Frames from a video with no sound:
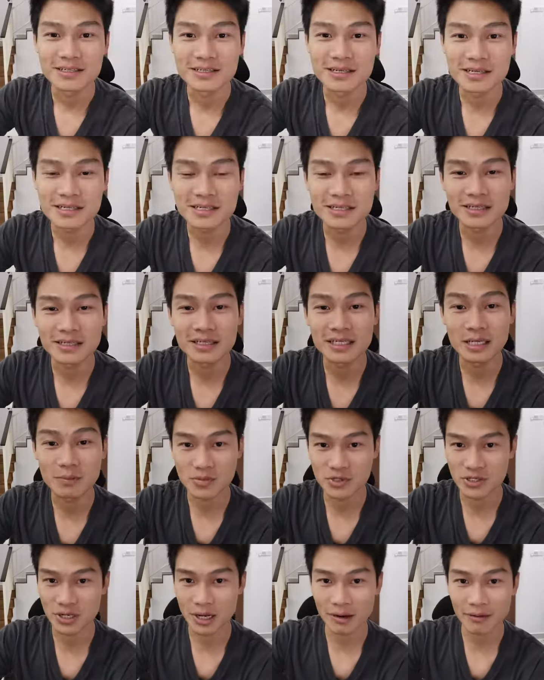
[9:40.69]
just
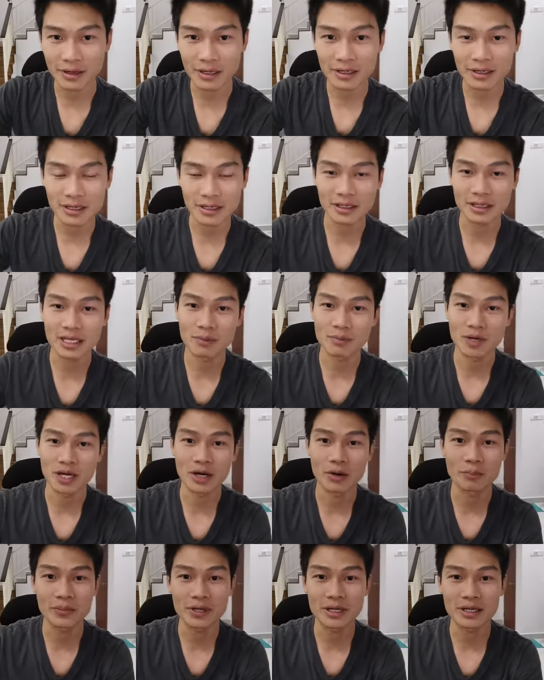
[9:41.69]
keep sharing and keep
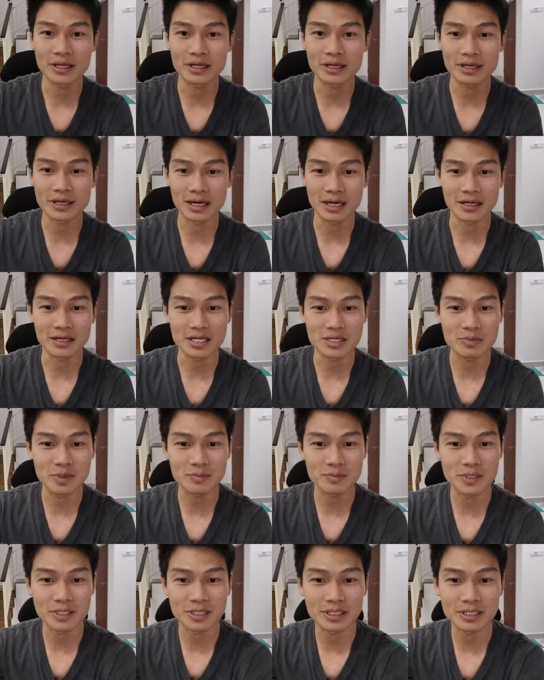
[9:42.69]
helping others
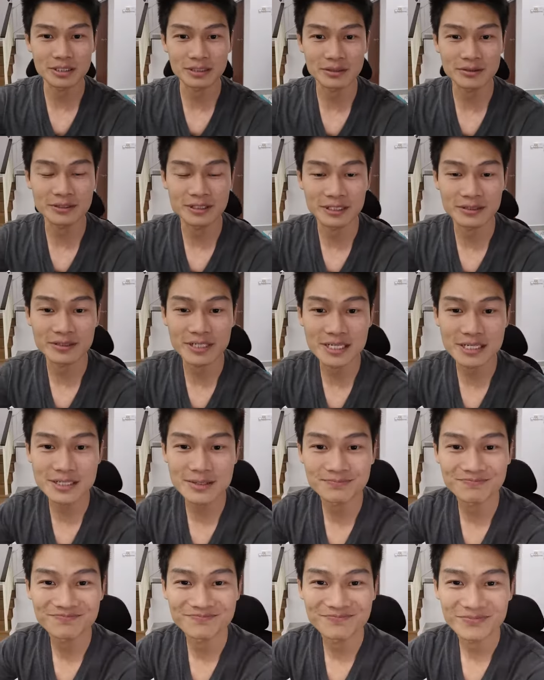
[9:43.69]
people all around
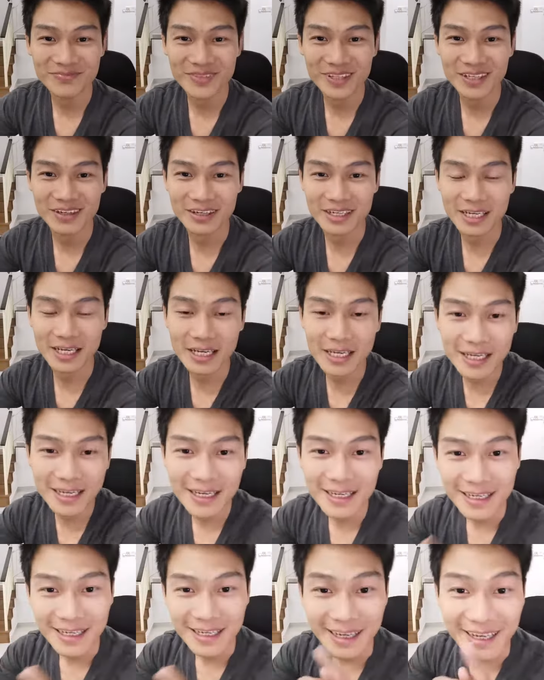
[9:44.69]
us. Okay,
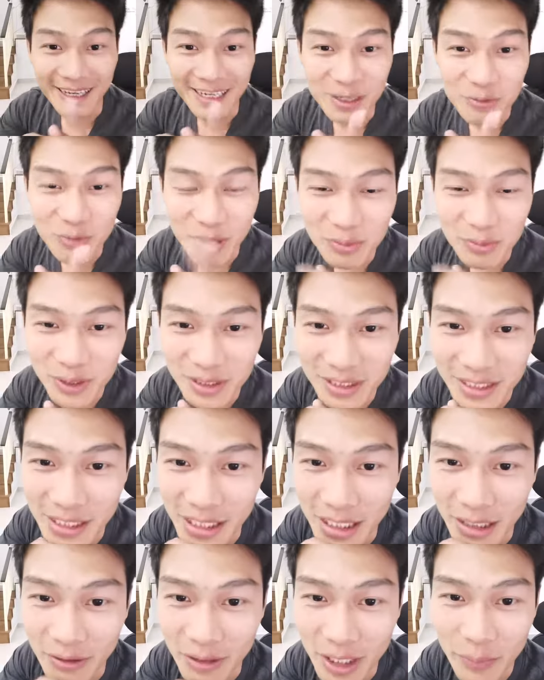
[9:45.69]
and then one more
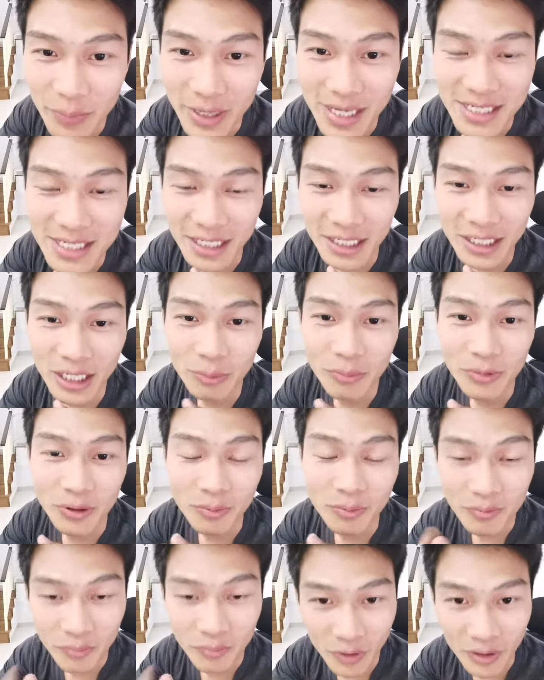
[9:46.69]
thing, our pants can help
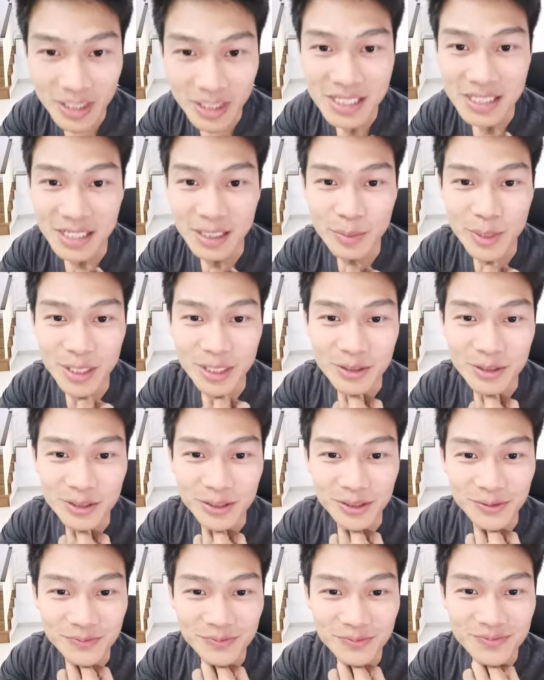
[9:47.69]
on body slimming
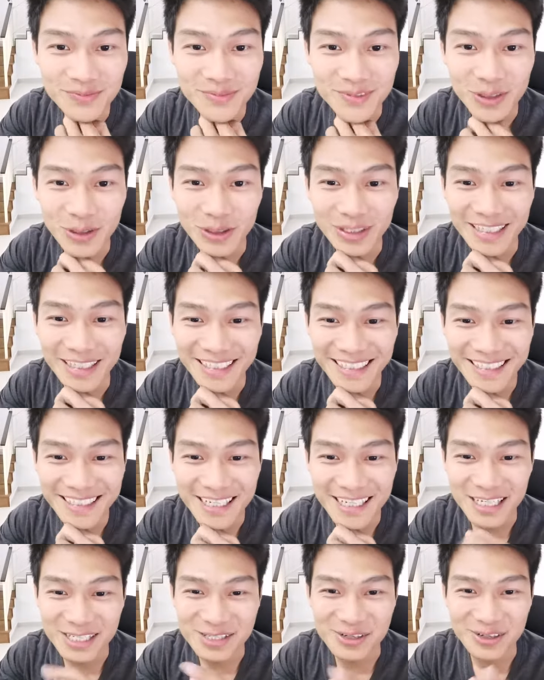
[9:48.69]
also.
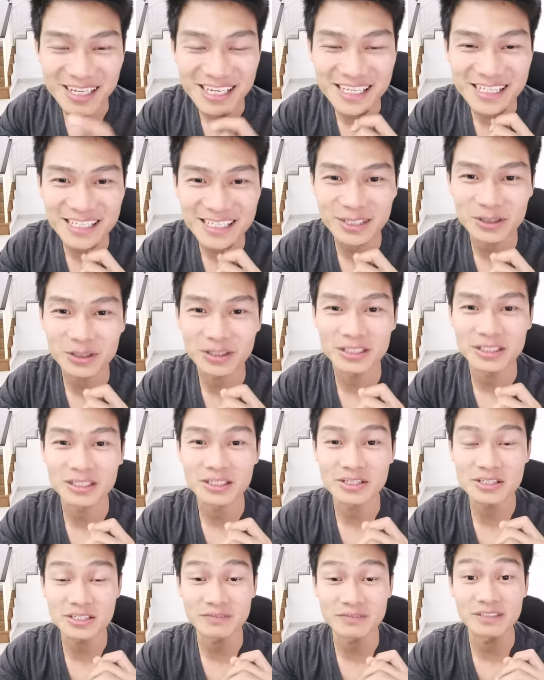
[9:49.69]
Okay, as you can see on
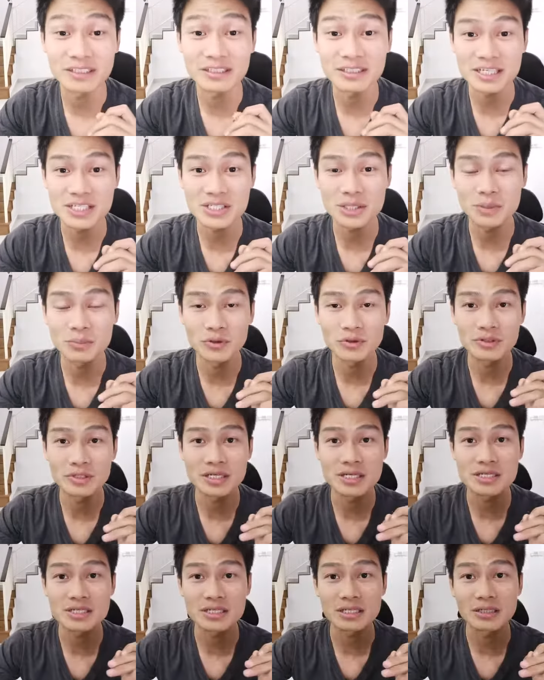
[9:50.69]
lots of the
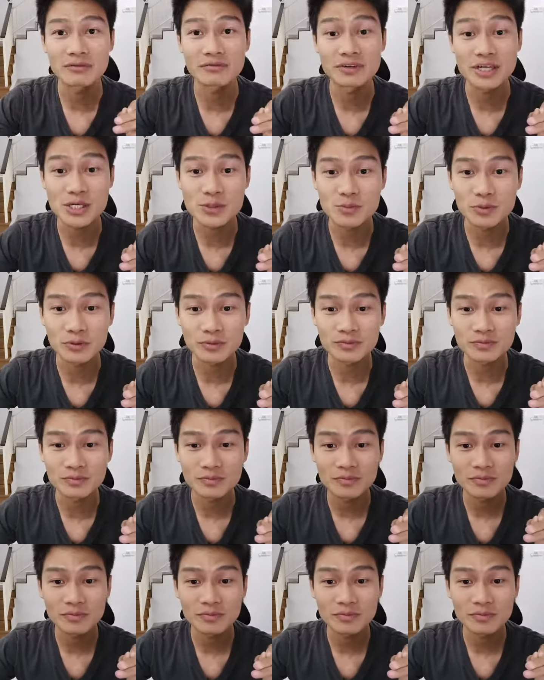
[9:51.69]
testimonies in Facebook.